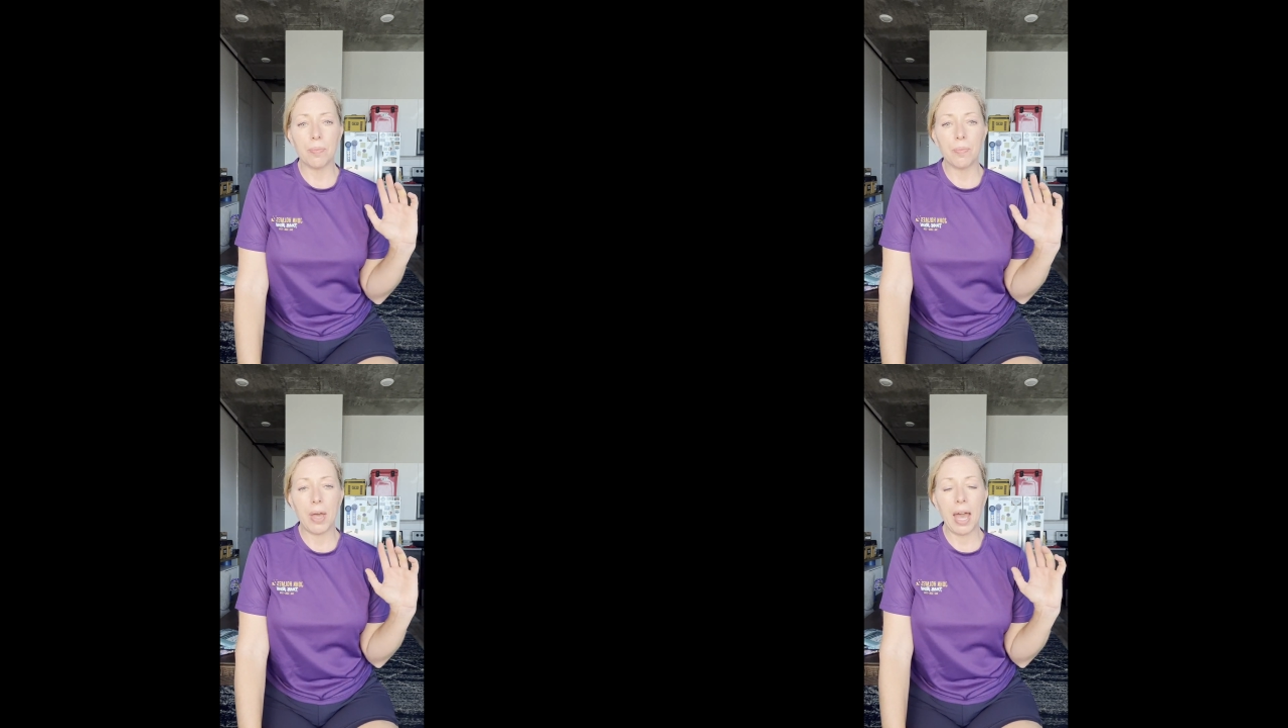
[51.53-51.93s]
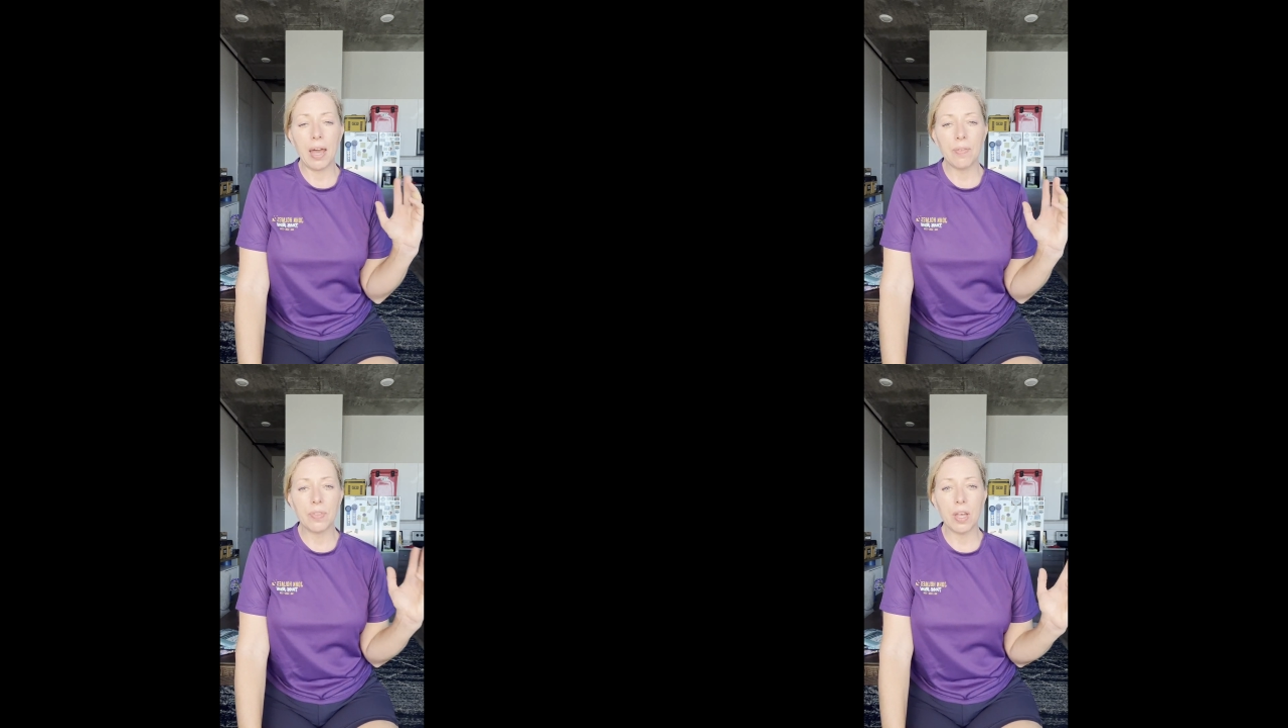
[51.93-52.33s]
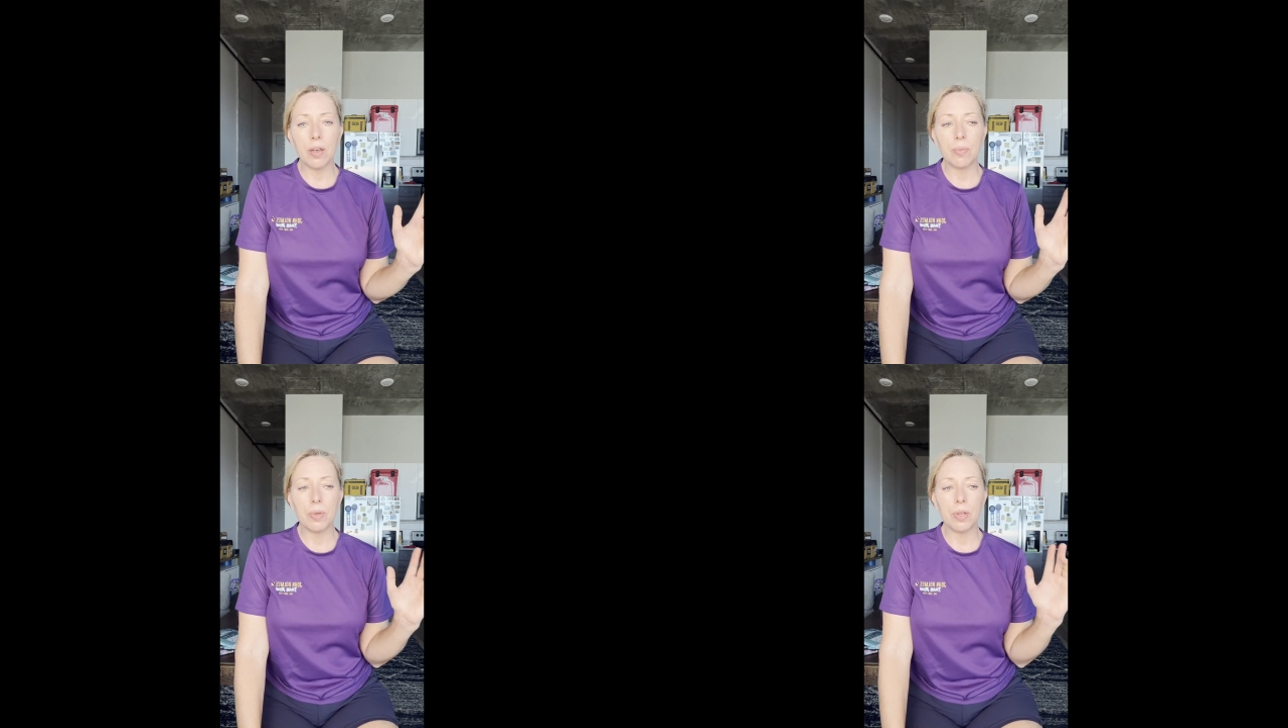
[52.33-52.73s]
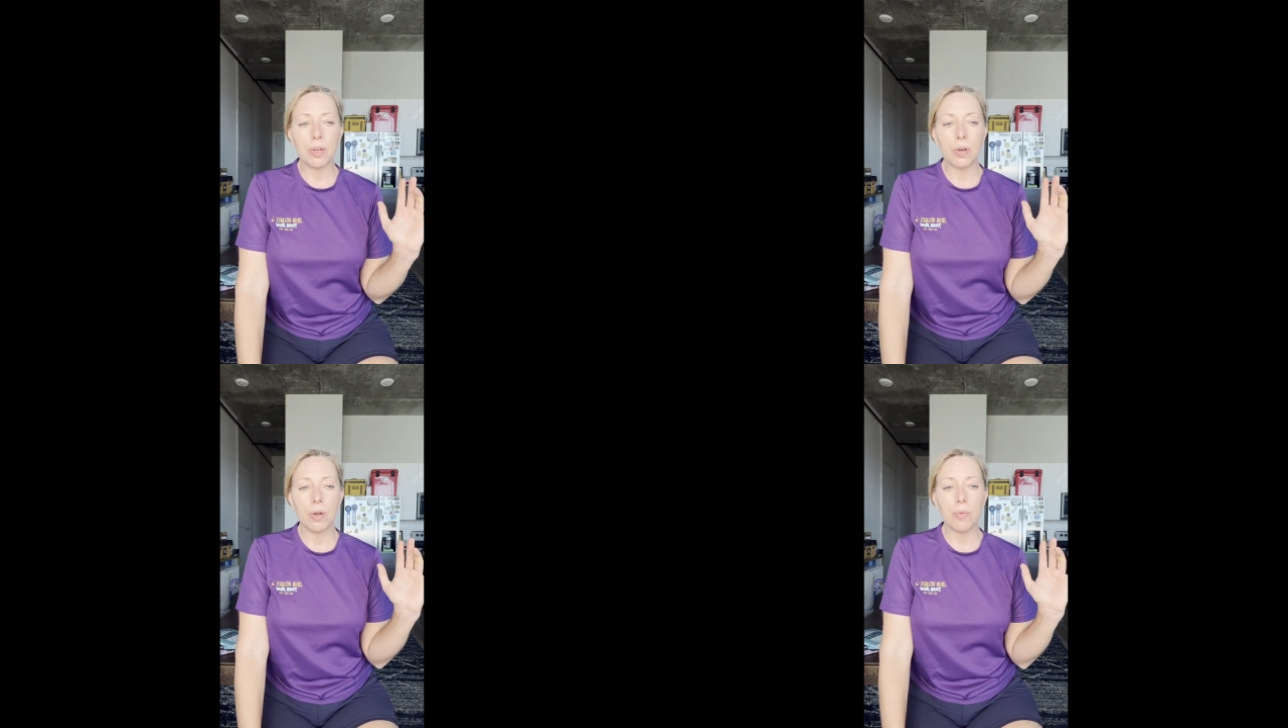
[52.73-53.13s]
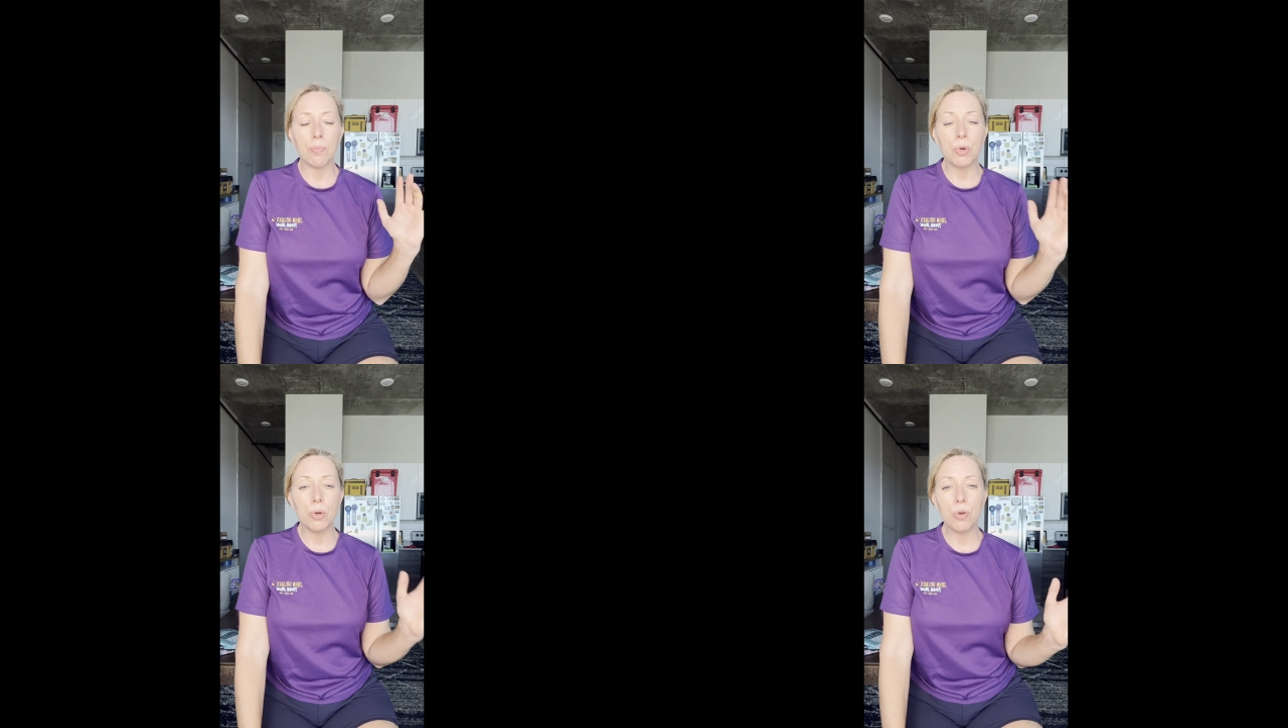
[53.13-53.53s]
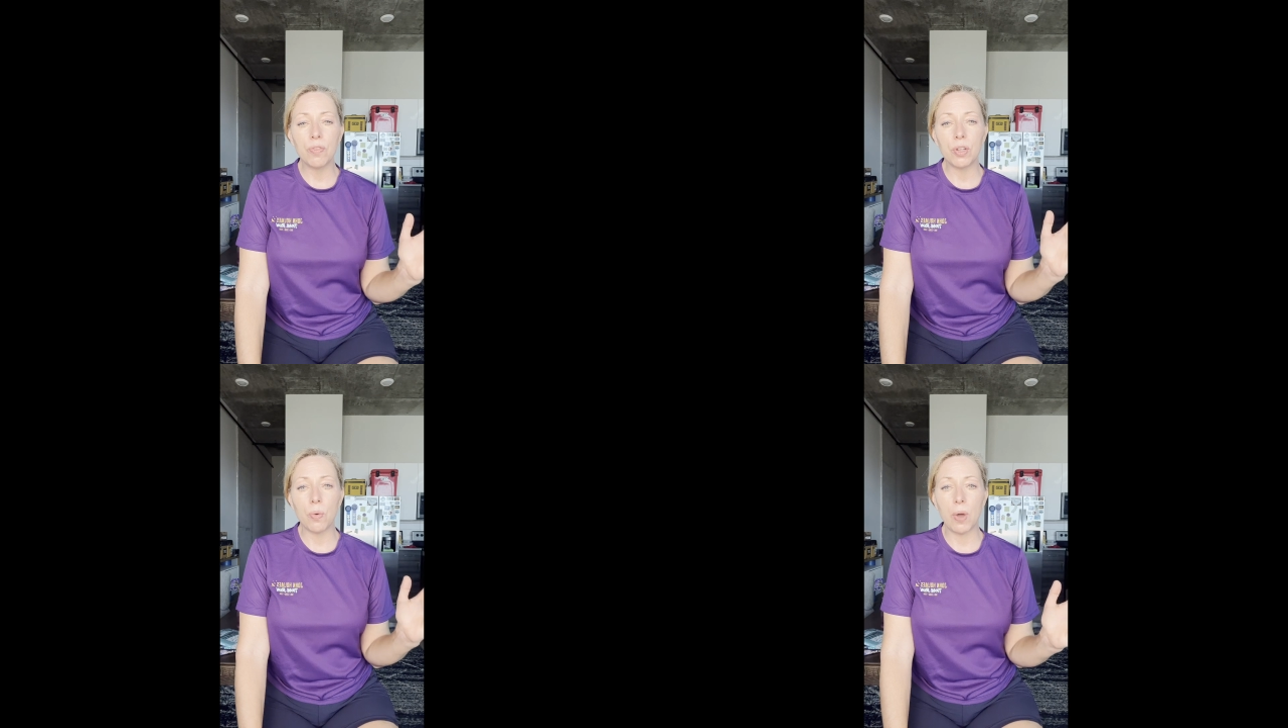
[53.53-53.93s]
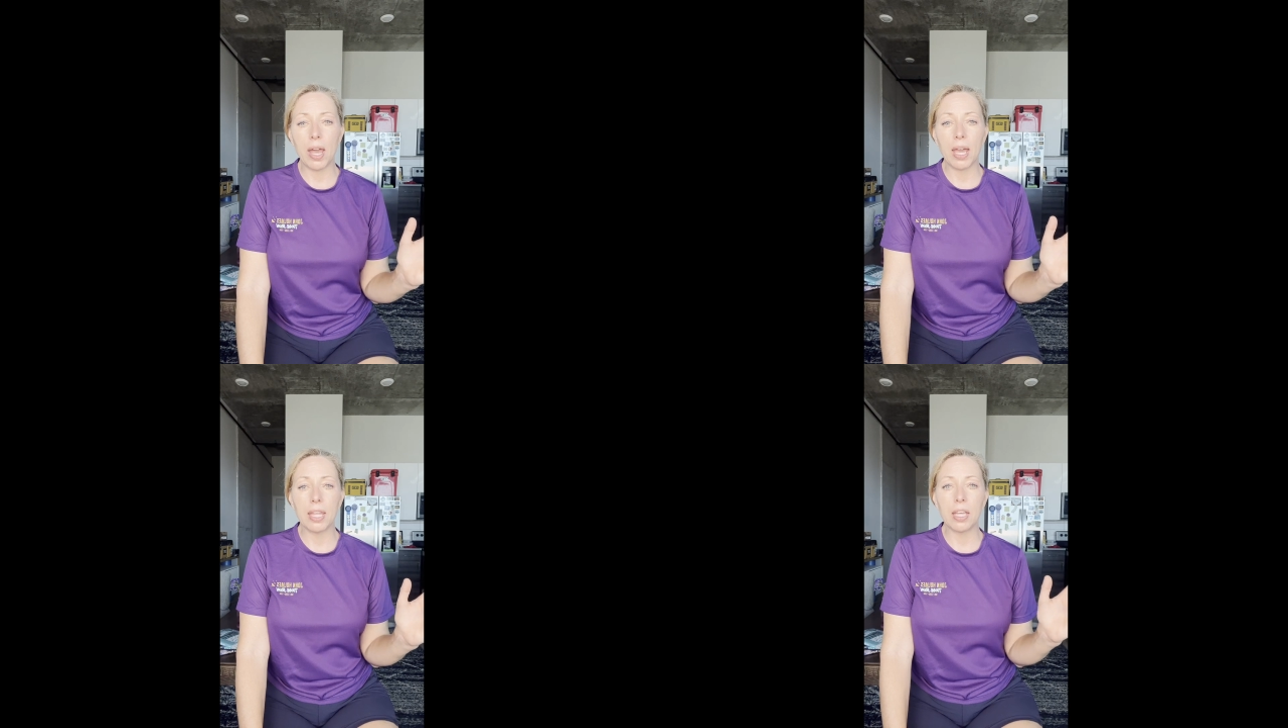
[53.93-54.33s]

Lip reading: have them move in a way